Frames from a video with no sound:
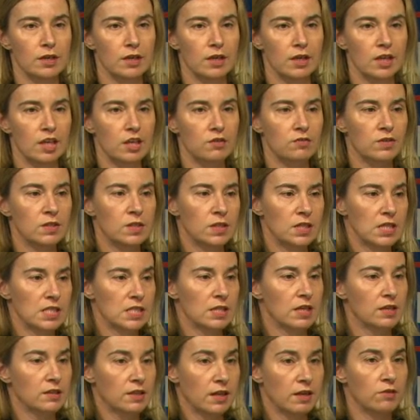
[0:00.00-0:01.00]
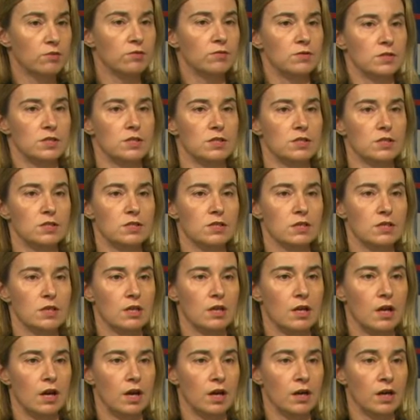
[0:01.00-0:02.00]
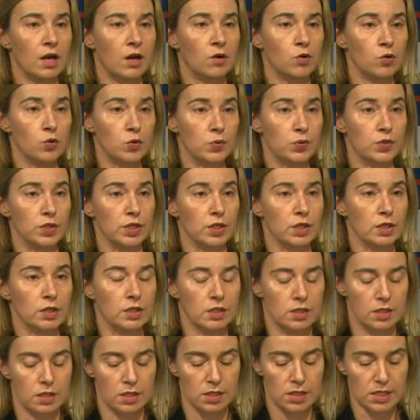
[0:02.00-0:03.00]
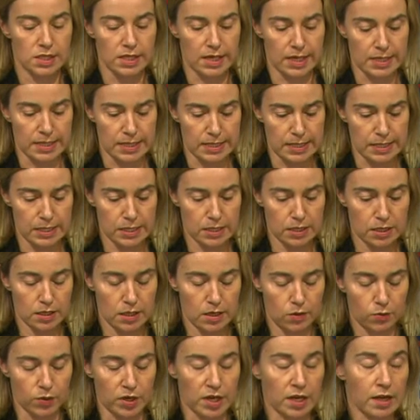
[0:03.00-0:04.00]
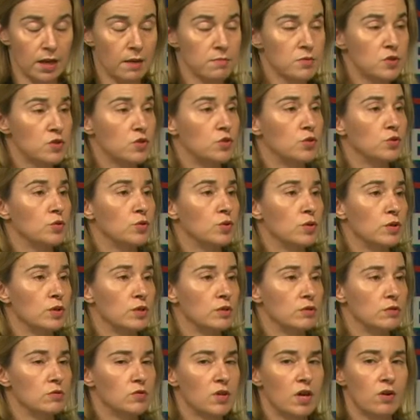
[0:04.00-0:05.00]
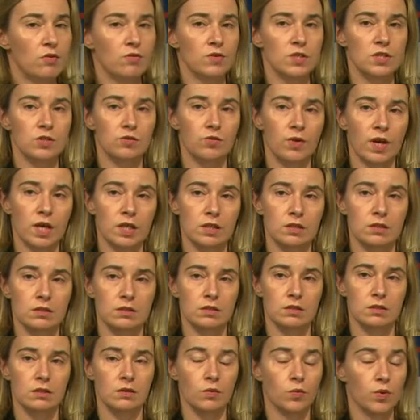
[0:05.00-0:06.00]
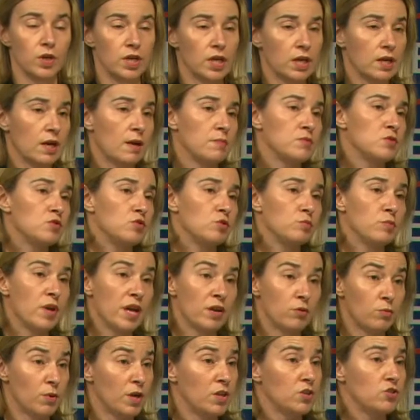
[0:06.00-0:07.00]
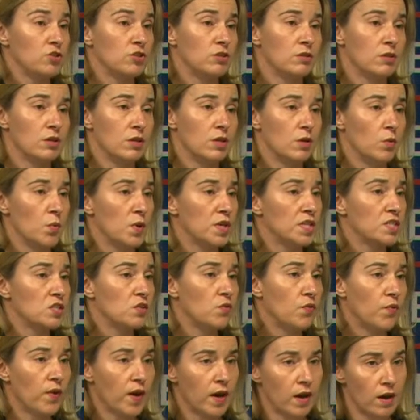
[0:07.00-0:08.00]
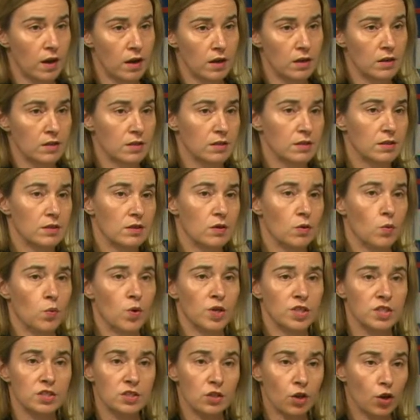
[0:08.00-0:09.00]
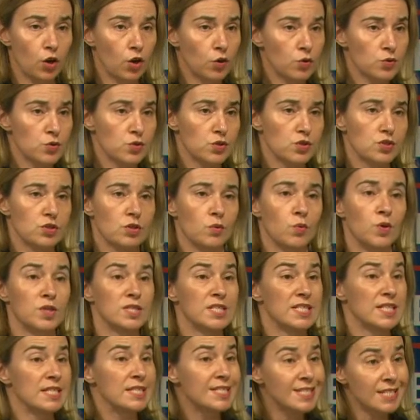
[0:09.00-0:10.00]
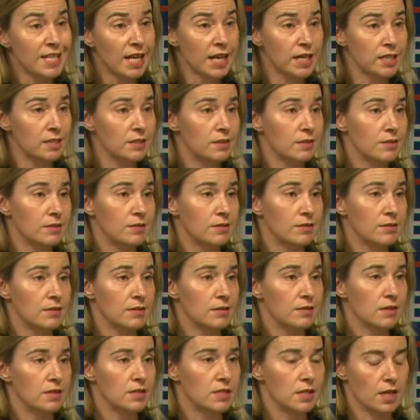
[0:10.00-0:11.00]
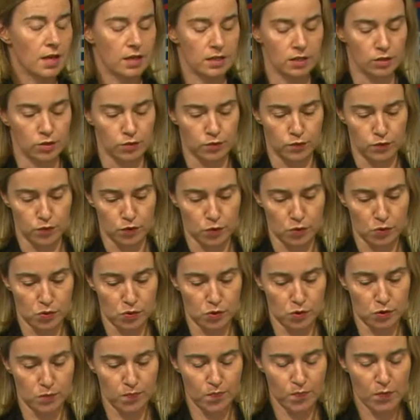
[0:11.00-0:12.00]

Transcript: Even these categories are now losing sense. When it comes to the terrorist threat, when it comes to migration, what is far, what is close, what is inside, is getting confused.